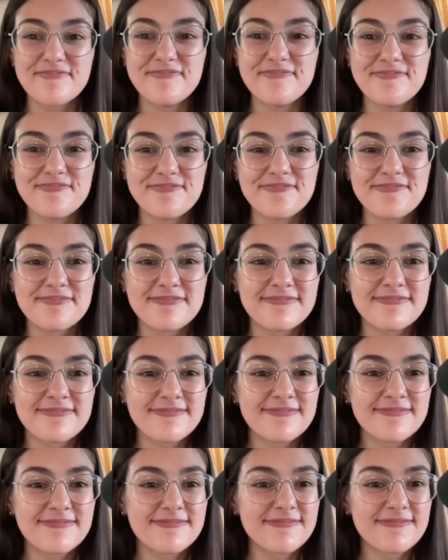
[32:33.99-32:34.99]
have
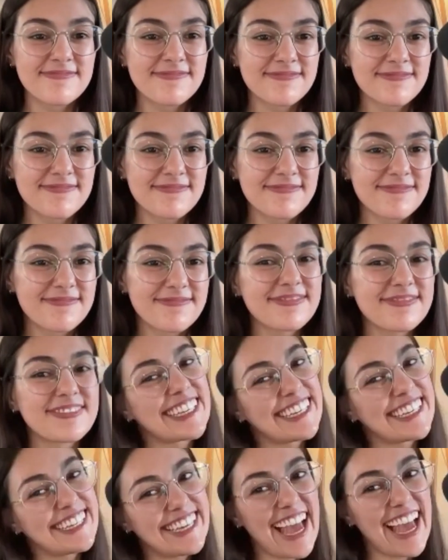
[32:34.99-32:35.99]
collaborate. So how is
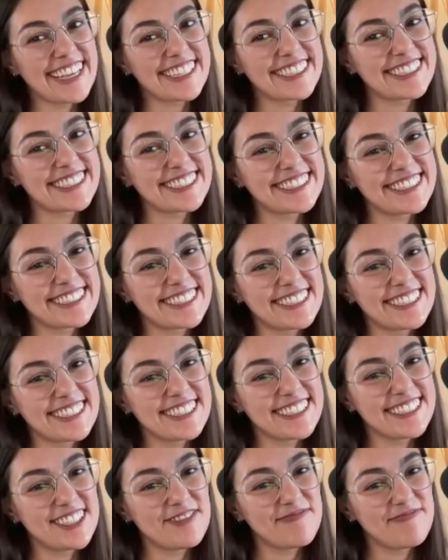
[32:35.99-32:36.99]
collaborating
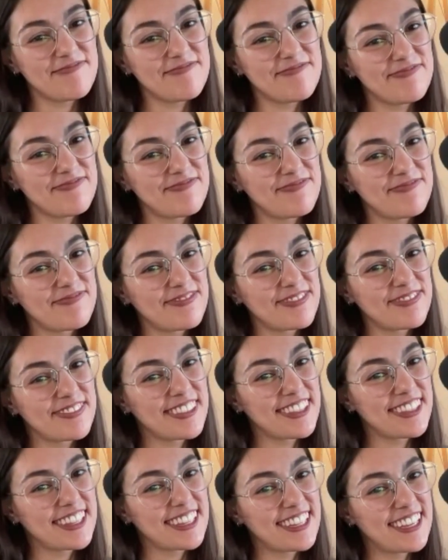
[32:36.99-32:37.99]
coming into
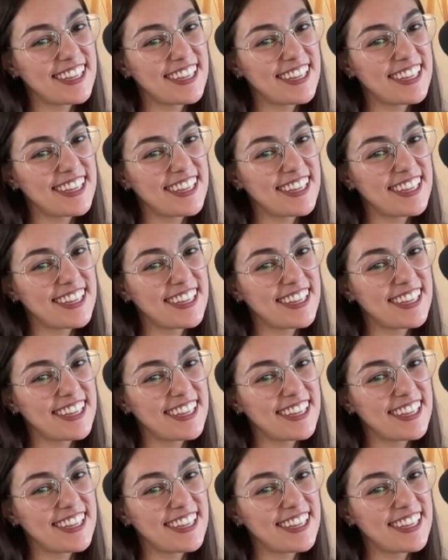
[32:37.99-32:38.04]
play?